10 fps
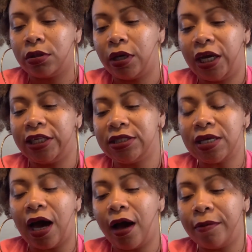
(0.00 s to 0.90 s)
And
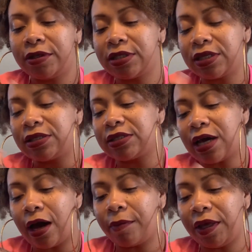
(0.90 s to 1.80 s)
time, it says
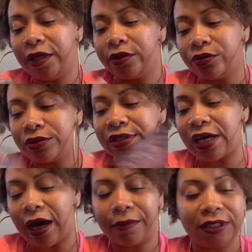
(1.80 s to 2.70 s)
time heals.
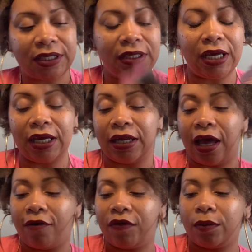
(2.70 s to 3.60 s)
Time is
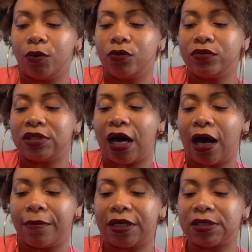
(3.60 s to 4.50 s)
inevitable.
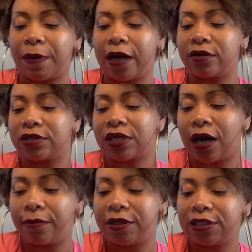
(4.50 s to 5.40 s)
Time expires.
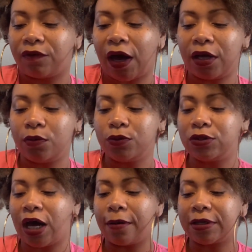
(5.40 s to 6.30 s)
Time is valuable.
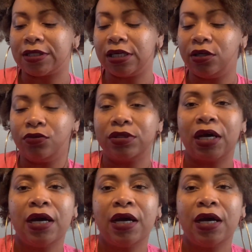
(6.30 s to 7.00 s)
Time continues.